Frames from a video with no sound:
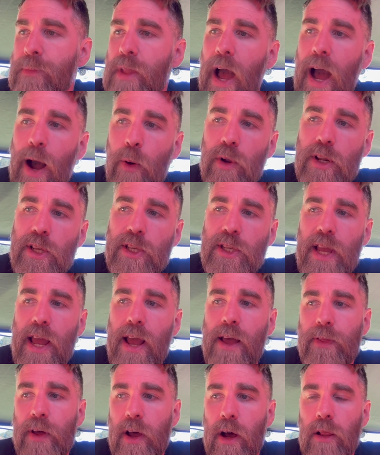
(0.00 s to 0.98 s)
want to
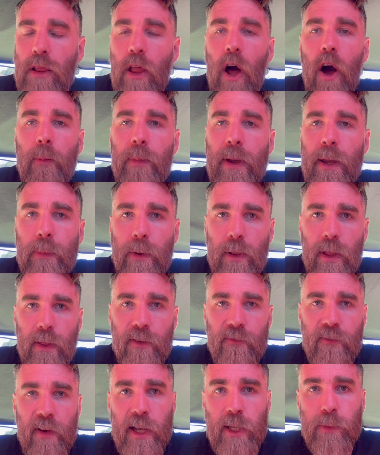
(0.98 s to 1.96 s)
say that a lot of people in
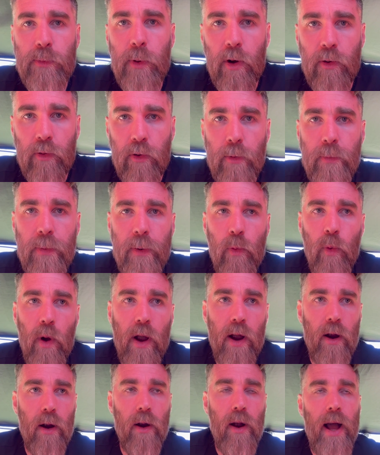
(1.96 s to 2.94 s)
the Facebook group
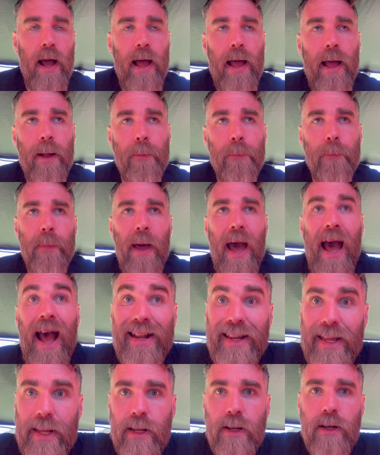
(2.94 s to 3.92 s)
were
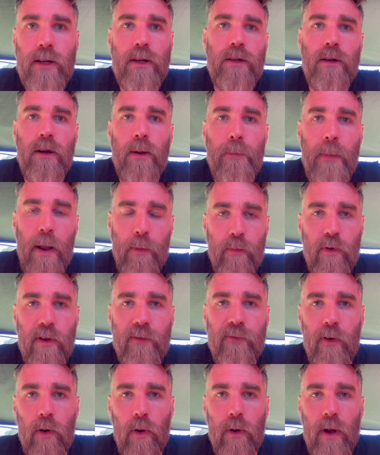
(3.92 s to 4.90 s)
adding memory
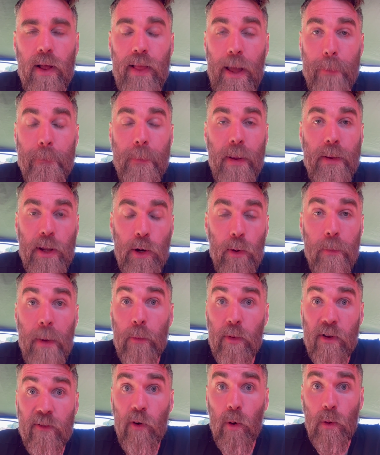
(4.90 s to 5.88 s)
foam,
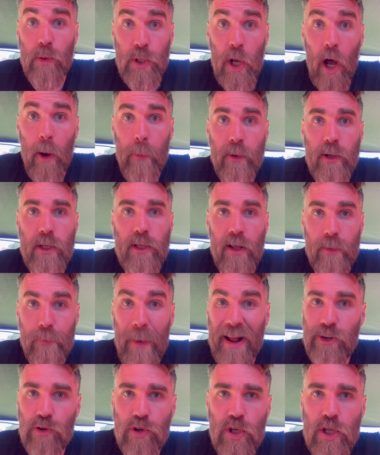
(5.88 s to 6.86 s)
memory foam toppers to
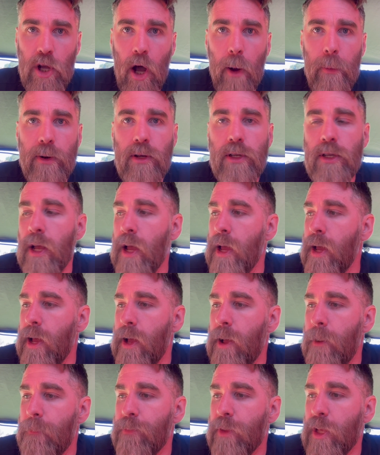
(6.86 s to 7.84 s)
mattress toppers.
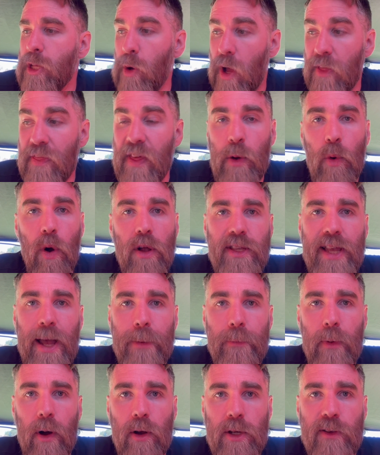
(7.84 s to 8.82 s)
So I think what
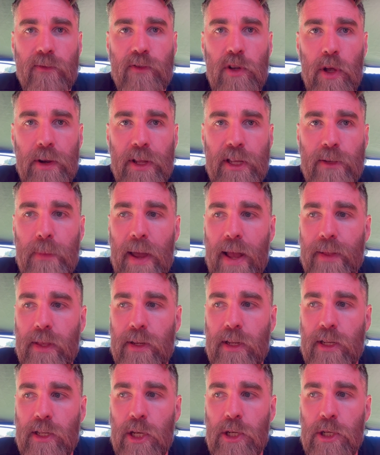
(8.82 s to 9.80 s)
Tentbox have done is made the
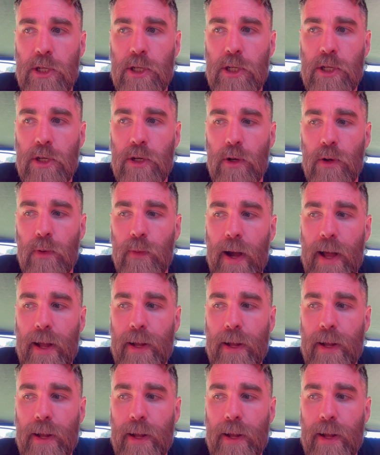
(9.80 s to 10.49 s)
decision to